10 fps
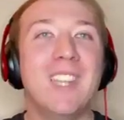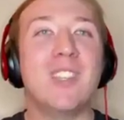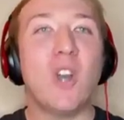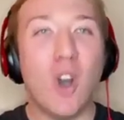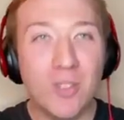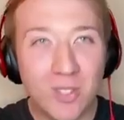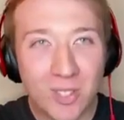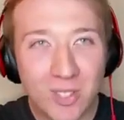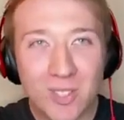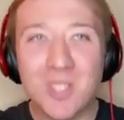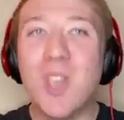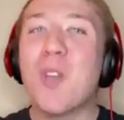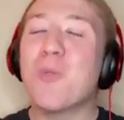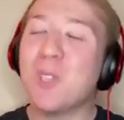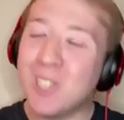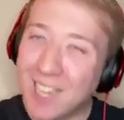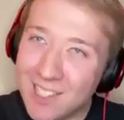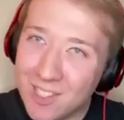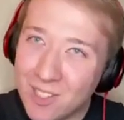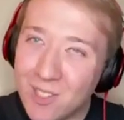concerts,
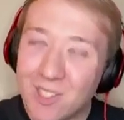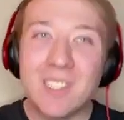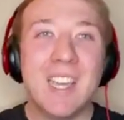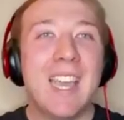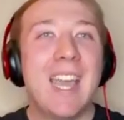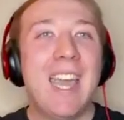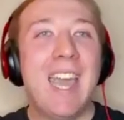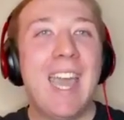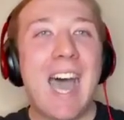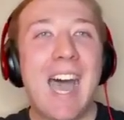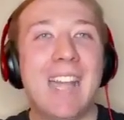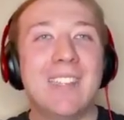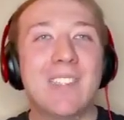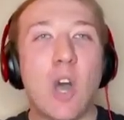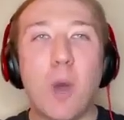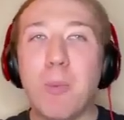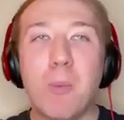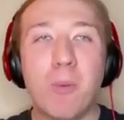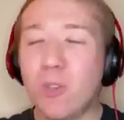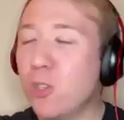recitals, and opera
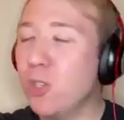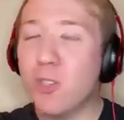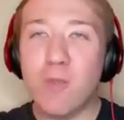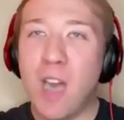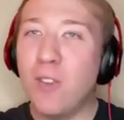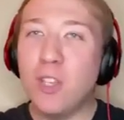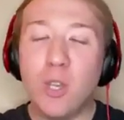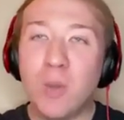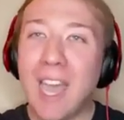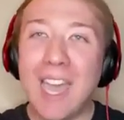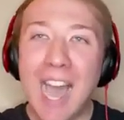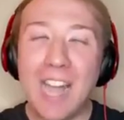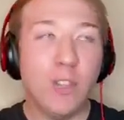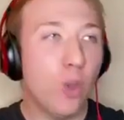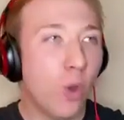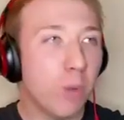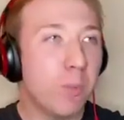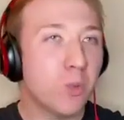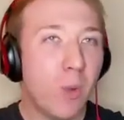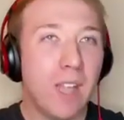productions around the UK and Europe
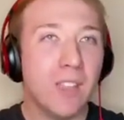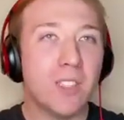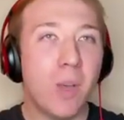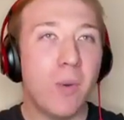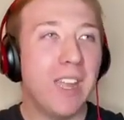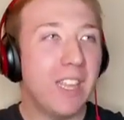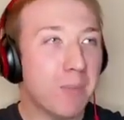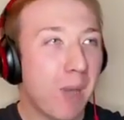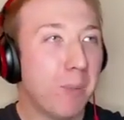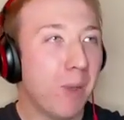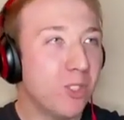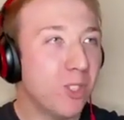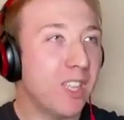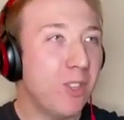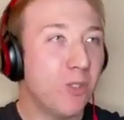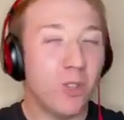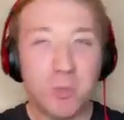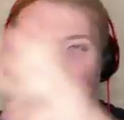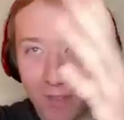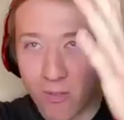as well. So it is my pleasure to
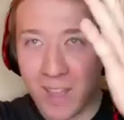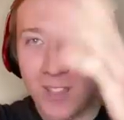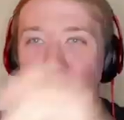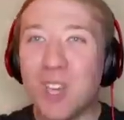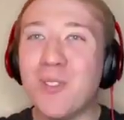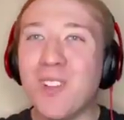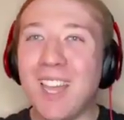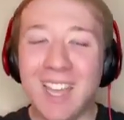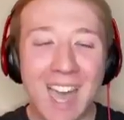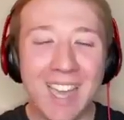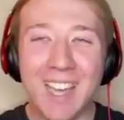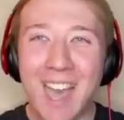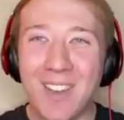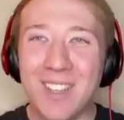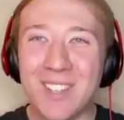introduce my friend Jennifer Lee. Hiya, how are you